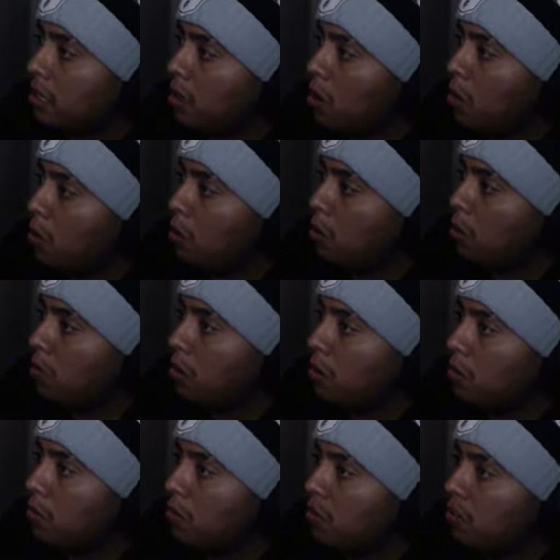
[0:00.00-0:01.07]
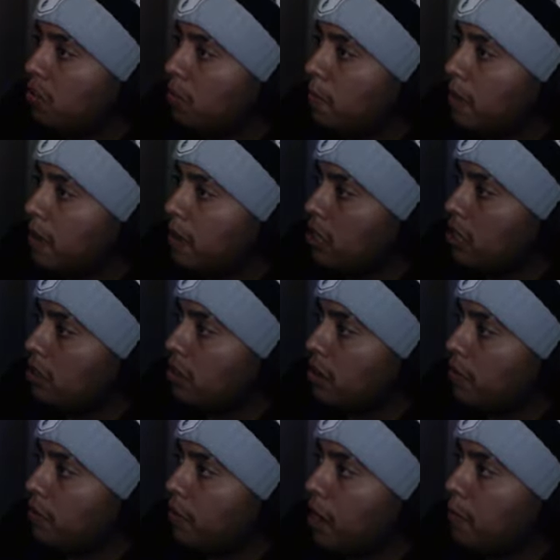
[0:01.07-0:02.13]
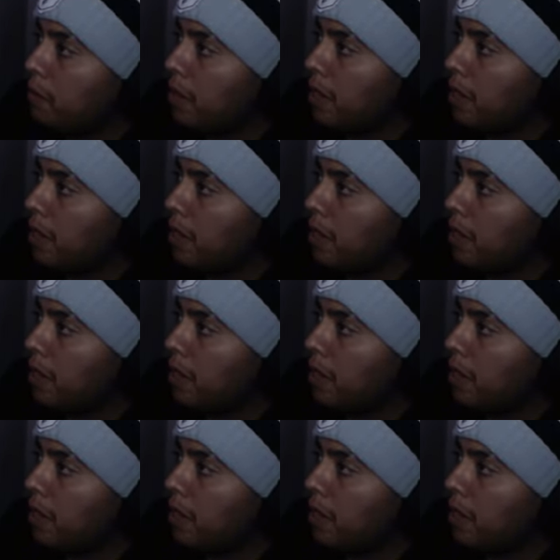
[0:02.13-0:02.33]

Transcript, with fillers: oh no this is bad he's gonna find my